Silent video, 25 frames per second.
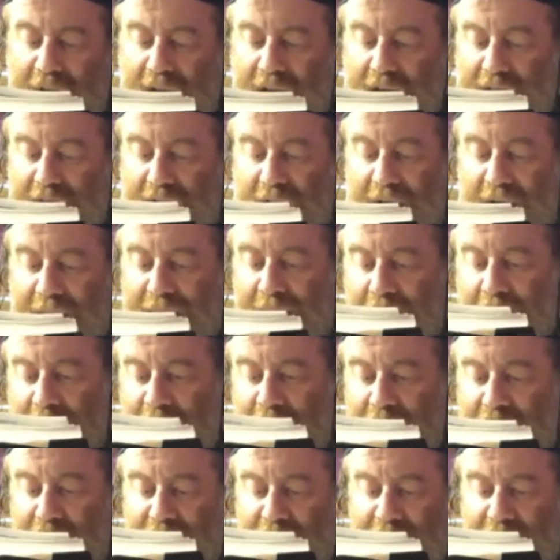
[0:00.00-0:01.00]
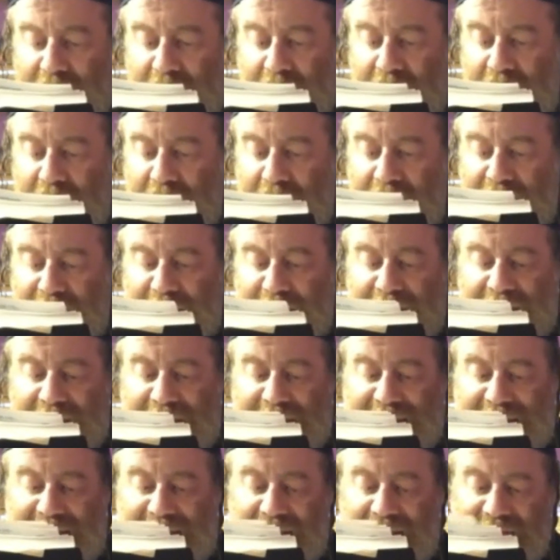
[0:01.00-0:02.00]
So I'm going to read the
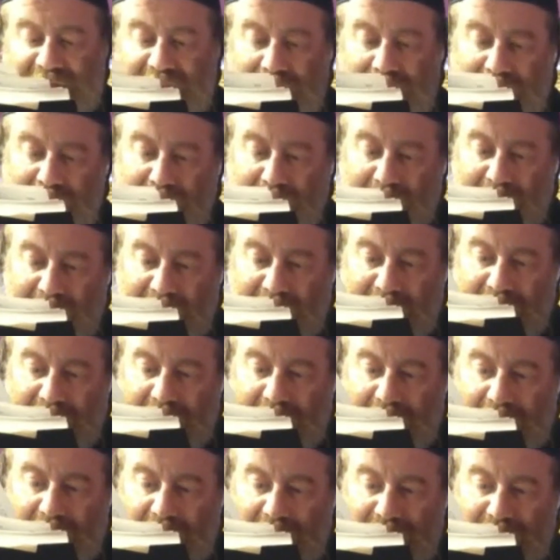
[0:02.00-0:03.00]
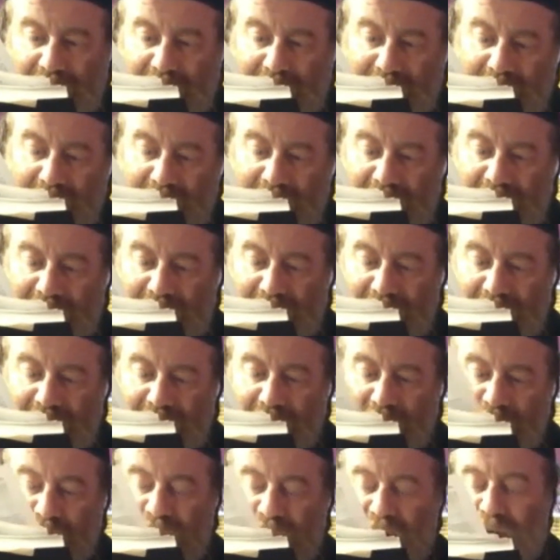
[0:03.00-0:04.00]
CF number 1, and then we're going to
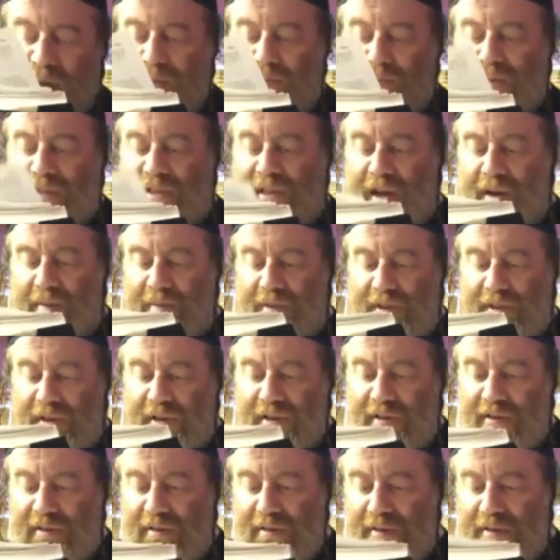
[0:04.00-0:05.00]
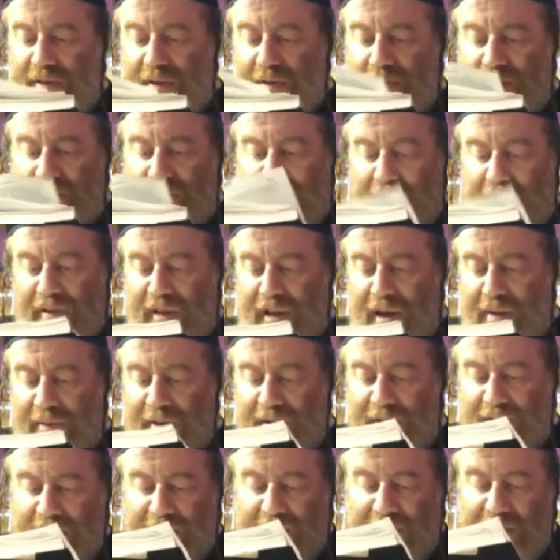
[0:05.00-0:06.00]
go back with commentaries. So without
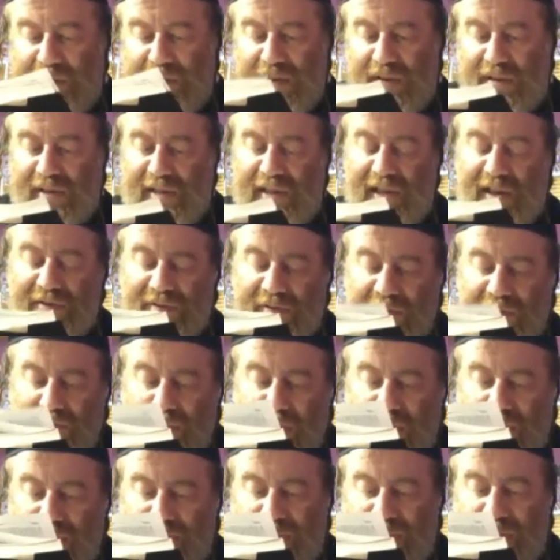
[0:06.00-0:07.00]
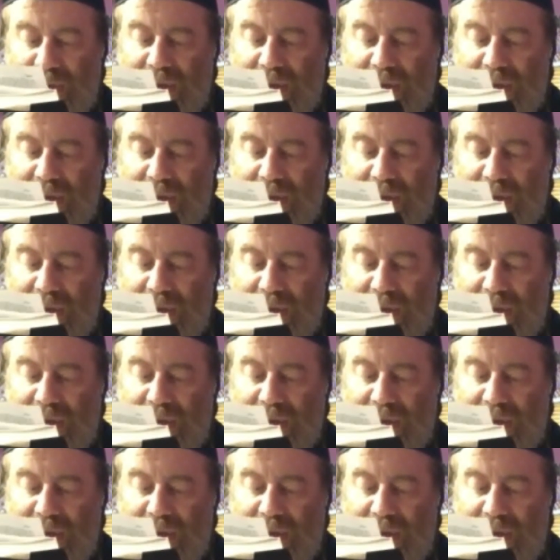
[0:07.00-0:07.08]
commentaries, CF 1.